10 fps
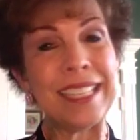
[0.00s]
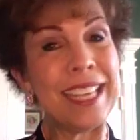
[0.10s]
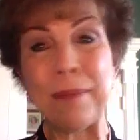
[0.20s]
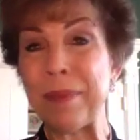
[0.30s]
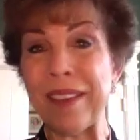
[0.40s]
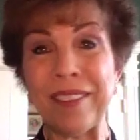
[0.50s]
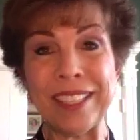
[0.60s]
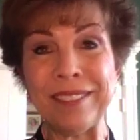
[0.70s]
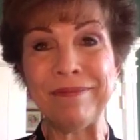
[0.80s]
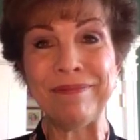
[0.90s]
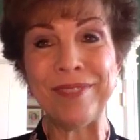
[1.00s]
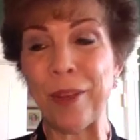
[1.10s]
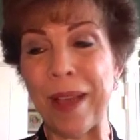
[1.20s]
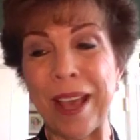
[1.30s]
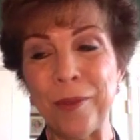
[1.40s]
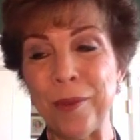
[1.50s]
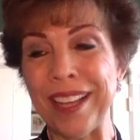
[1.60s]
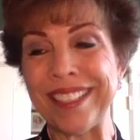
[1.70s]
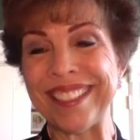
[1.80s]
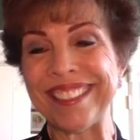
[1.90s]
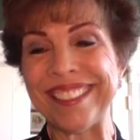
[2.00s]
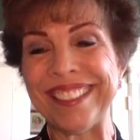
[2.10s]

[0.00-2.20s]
to keep giving no matter what.